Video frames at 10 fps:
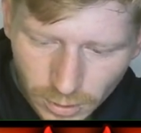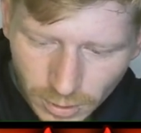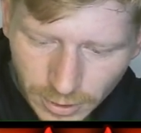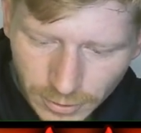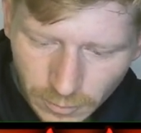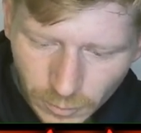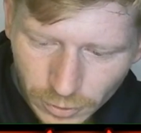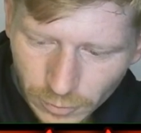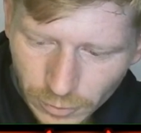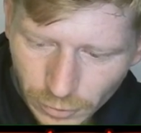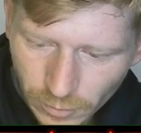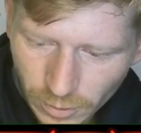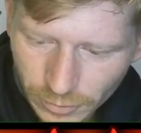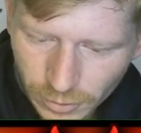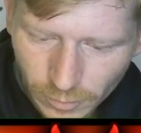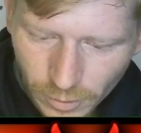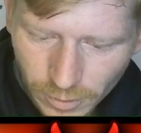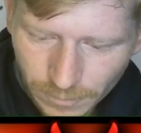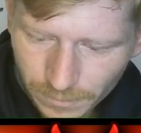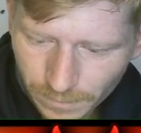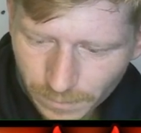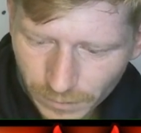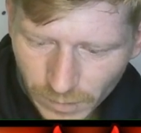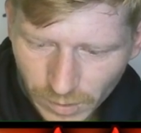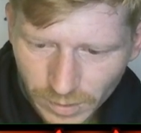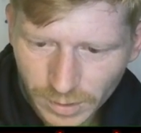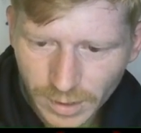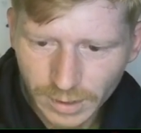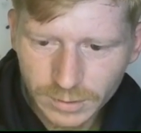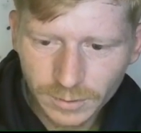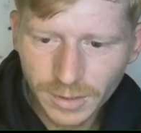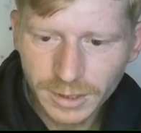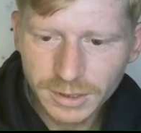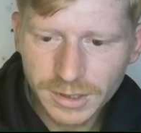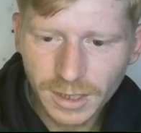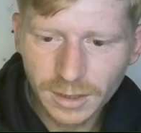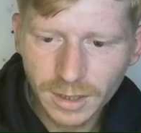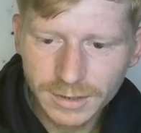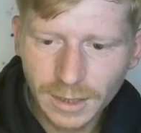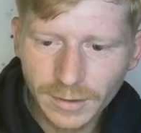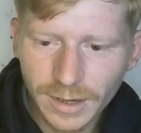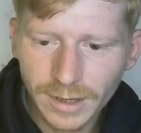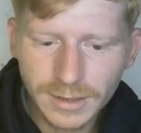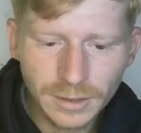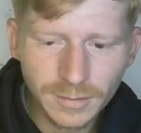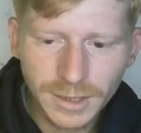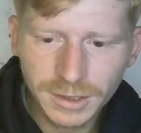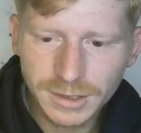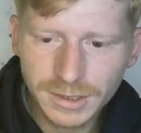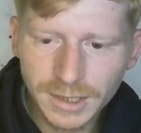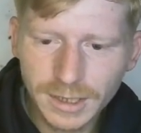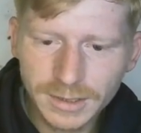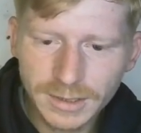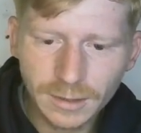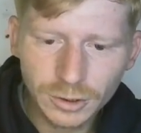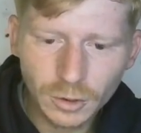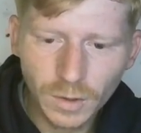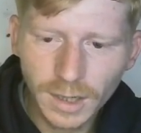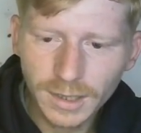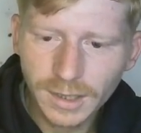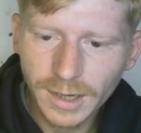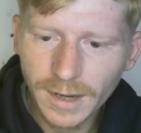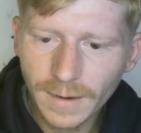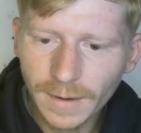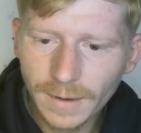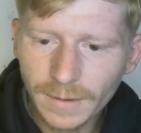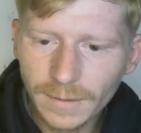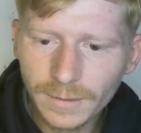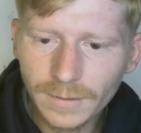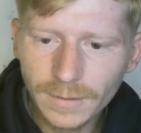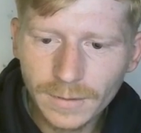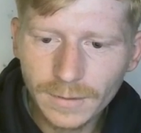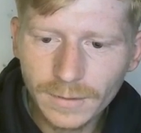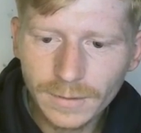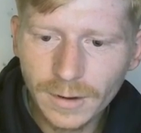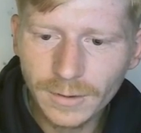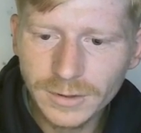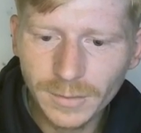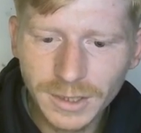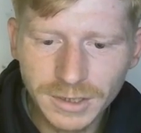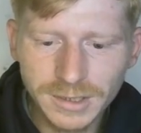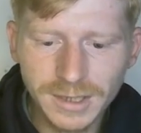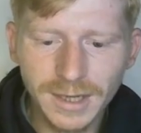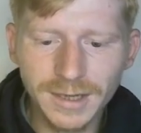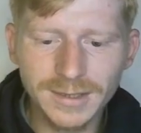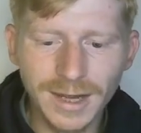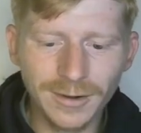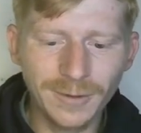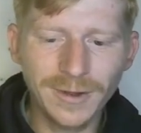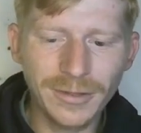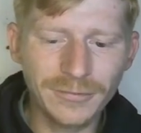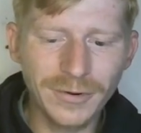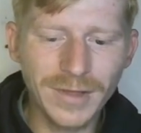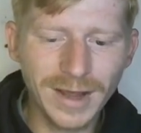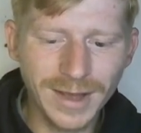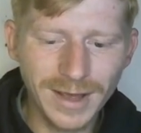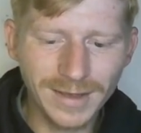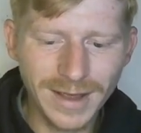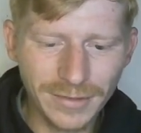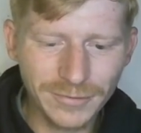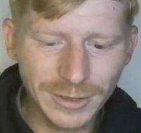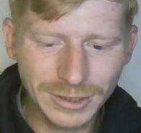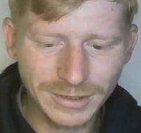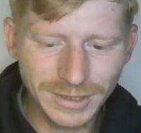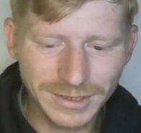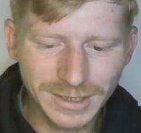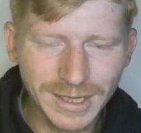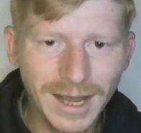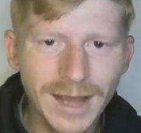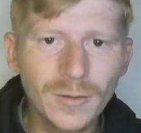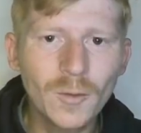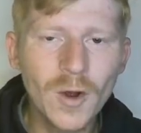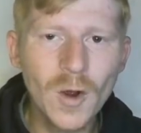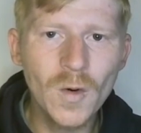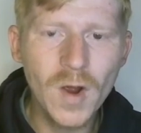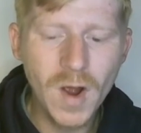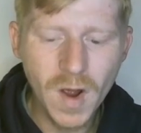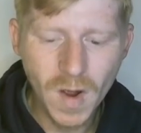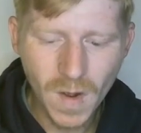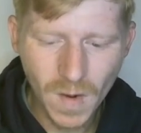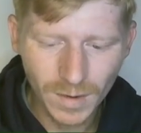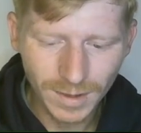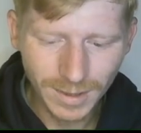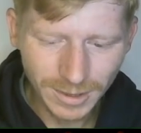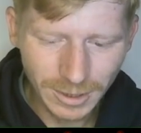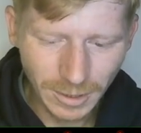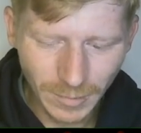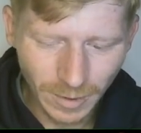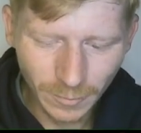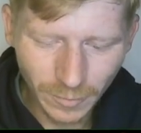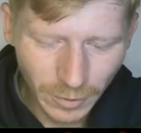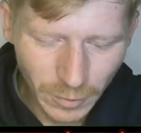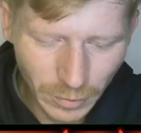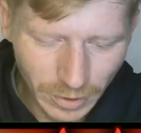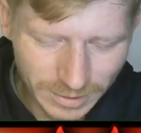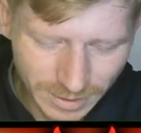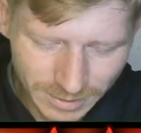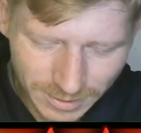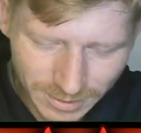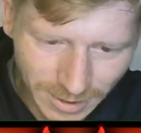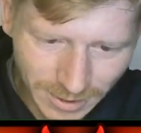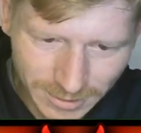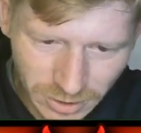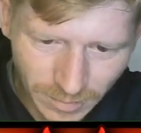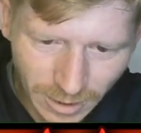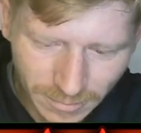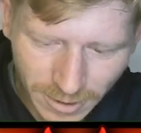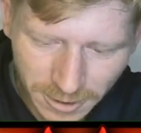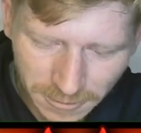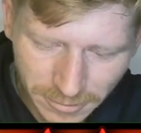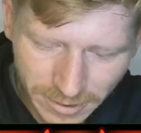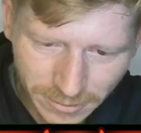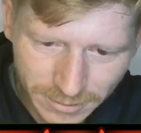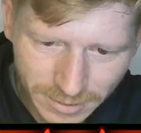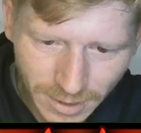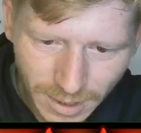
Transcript: I don't want to do another one. Come on. Yes, we managed to take ours out there. He's not managing to take his out just quite yet. No, he's not managing to take his out. It went through that gate there. three hundred sixty K. Woo, woo! Come on, we've got another assassin decided to come out and make an appearance.